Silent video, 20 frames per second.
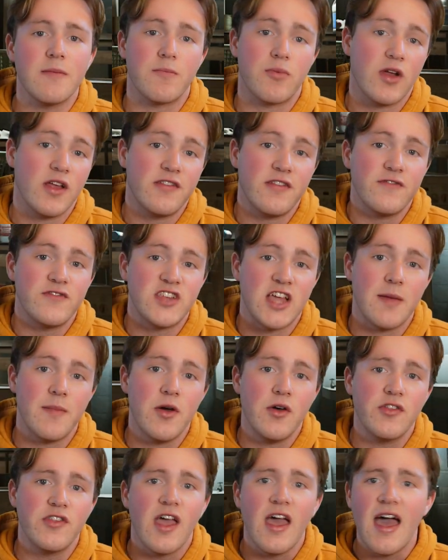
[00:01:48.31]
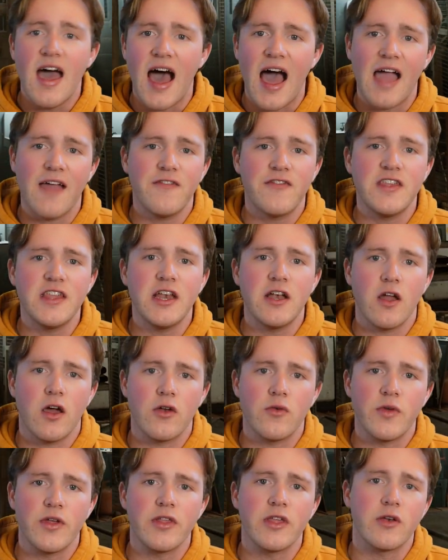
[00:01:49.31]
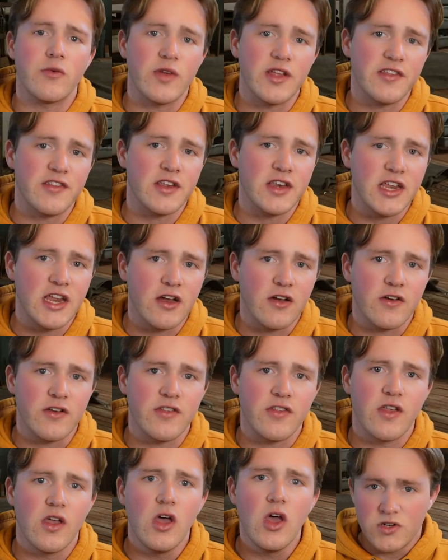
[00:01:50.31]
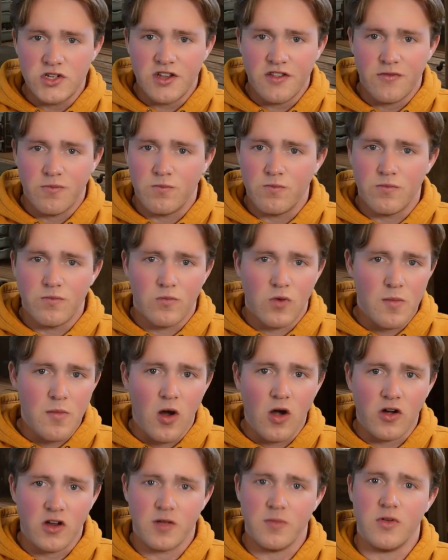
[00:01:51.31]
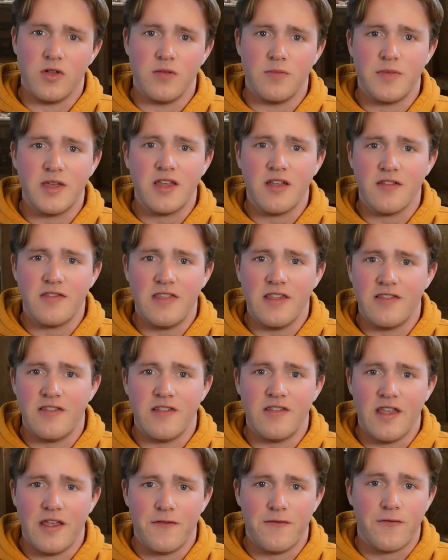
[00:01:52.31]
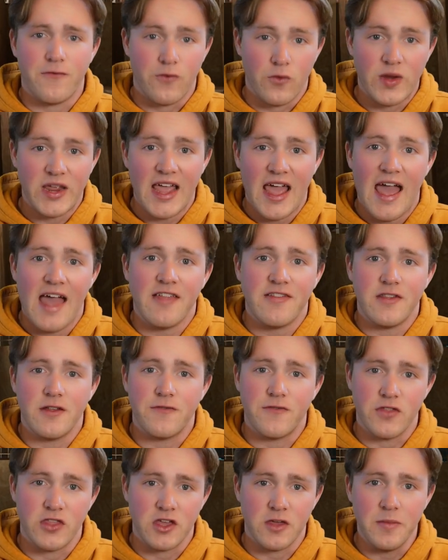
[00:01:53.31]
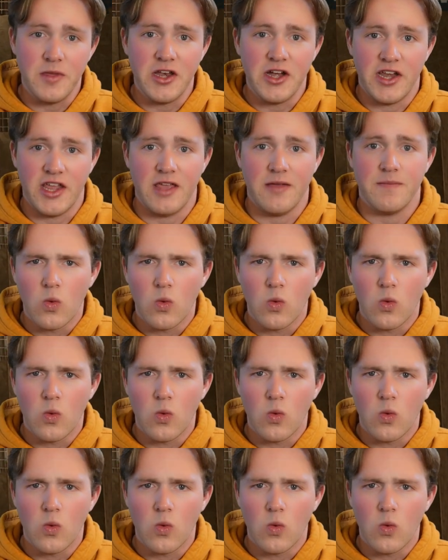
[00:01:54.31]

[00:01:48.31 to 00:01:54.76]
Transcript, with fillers: impressive demos I've seen in Unreal in recent years, which is remarkable because this is a free asset for the community.